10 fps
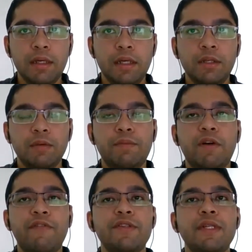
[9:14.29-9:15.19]
be
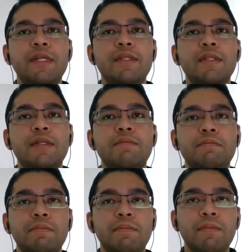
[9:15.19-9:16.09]
truthful,
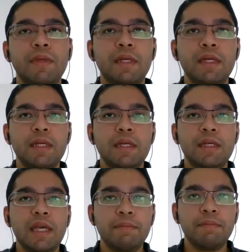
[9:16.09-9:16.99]

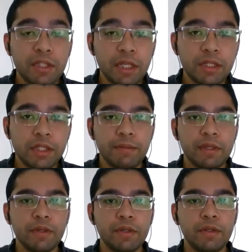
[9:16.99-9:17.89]
always being honest,
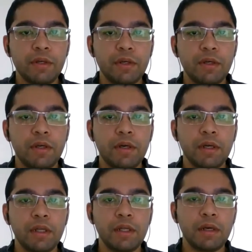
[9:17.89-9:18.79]

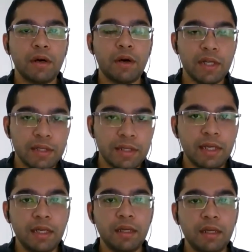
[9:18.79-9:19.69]
because
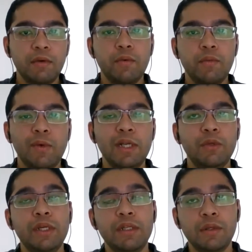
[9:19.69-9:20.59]
basically
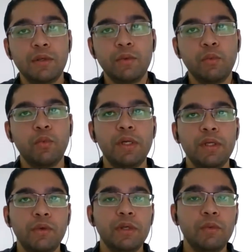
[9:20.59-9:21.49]
your
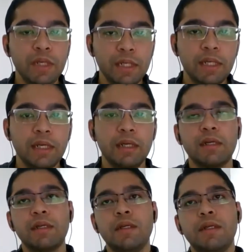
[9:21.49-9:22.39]

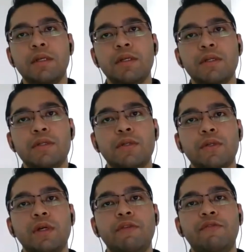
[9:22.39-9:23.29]
professionalism
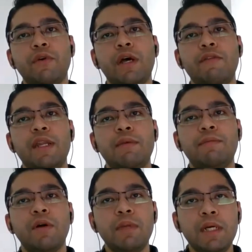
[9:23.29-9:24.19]
can be
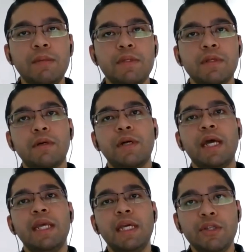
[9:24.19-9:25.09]
judged based on
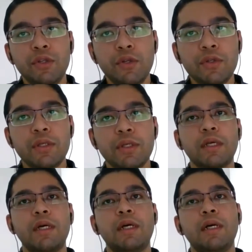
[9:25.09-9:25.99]
your
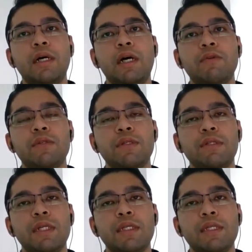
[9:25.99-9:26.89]
honesty
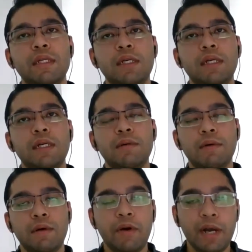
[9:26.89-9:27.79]
while doing
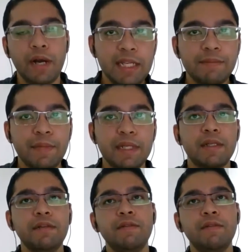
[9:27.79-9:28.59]
the work.